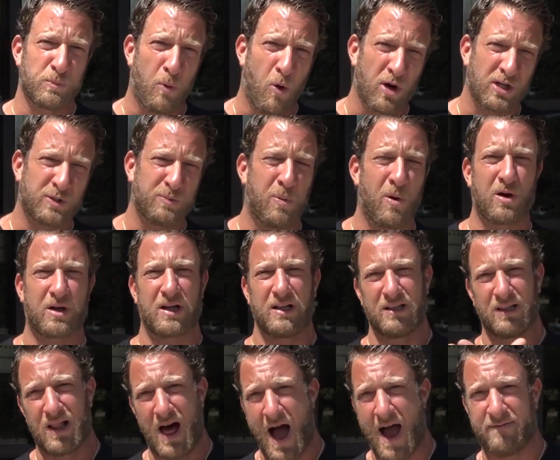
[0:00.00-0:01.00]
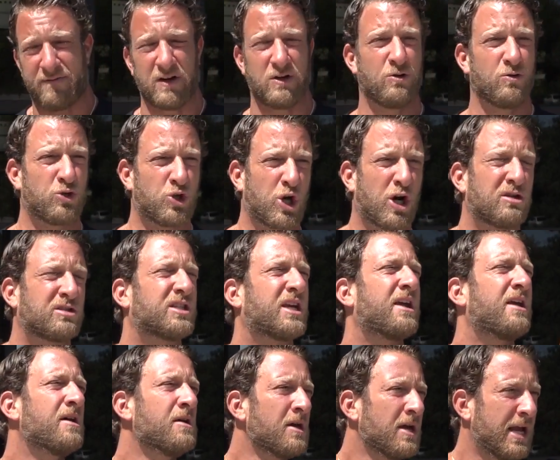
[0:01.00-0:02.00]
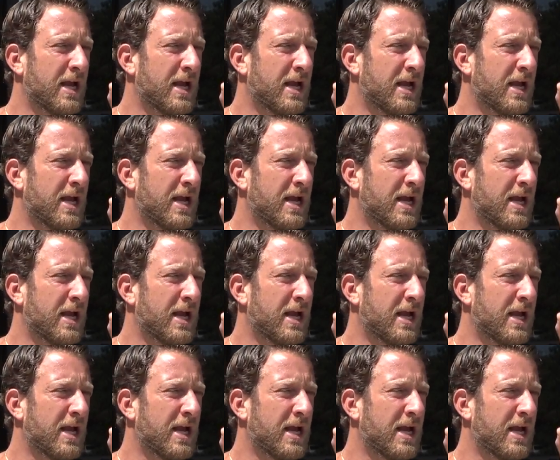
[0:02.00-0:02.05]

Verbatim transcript: Sportsbook live in New Jersey.